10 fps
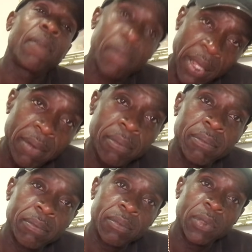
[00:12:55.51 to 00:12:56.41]
Yeah?
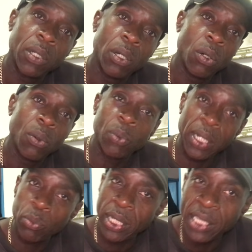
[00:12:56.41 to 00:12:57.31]

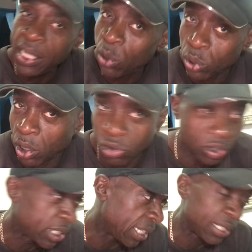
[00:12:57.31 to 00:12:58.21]
We need all those
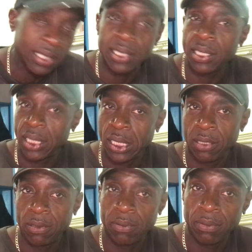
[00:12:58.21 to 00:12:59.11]
receipts.
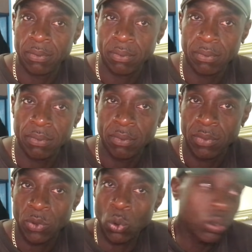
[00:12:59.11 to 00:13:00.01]

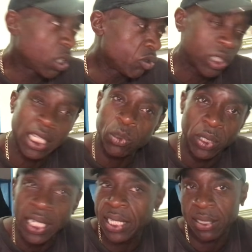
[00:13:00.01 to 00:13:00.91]
All those receipts
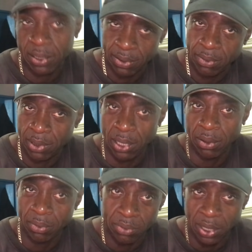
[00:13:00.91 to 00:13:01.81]
we need.
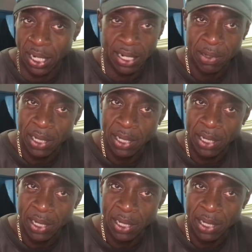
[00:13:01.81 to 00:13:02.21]
Right?